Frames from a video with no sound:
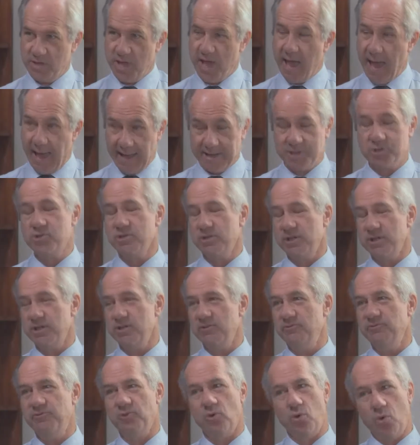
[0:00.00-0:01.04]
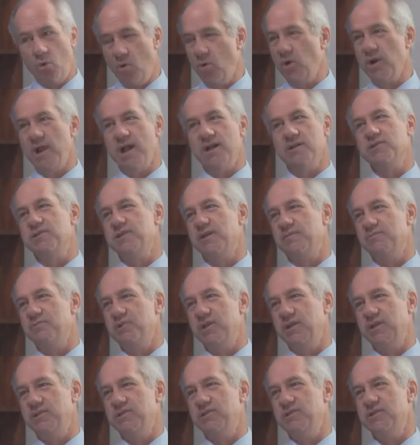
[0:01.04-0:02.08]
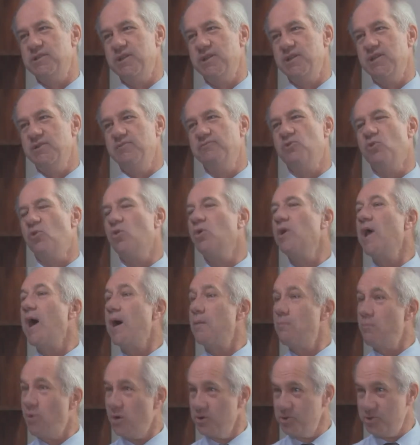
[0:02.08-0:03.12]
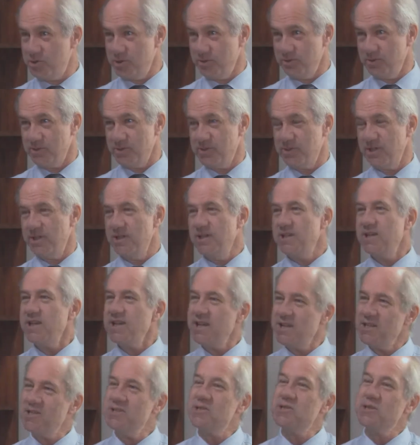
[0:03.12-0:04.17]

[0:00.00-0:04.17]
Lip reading: actually, for all our subjects, for all our modules, is